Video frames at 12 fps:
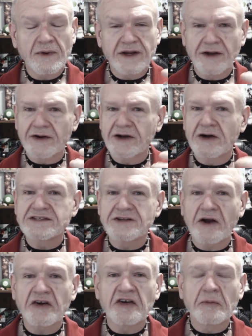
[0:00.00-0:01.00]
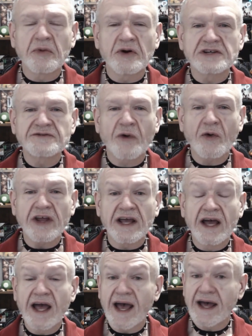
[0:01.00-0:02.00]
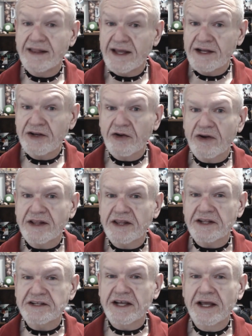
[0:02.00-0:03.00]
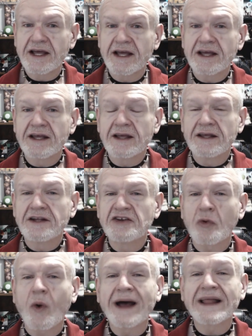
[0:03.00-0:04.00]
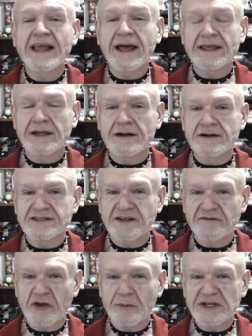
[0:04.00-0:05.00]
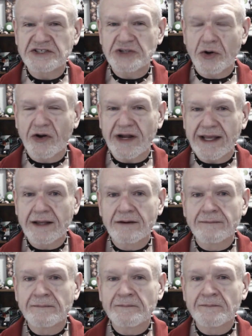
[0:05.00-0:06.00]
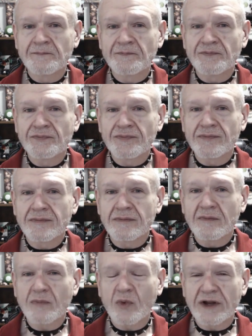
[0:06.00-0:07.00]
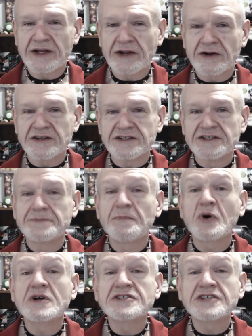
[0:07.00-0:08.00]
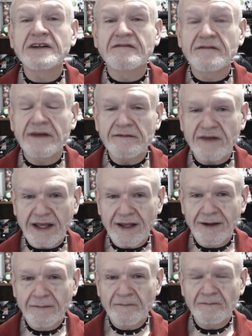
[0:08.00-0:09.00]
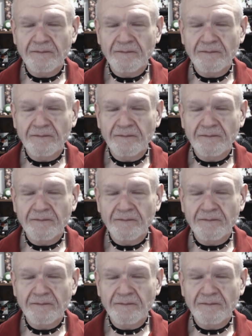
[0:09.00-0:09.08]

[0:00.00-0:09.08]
where you're starting to push 40, and then you're in the twilight years of your maturity, when you're pushing 50,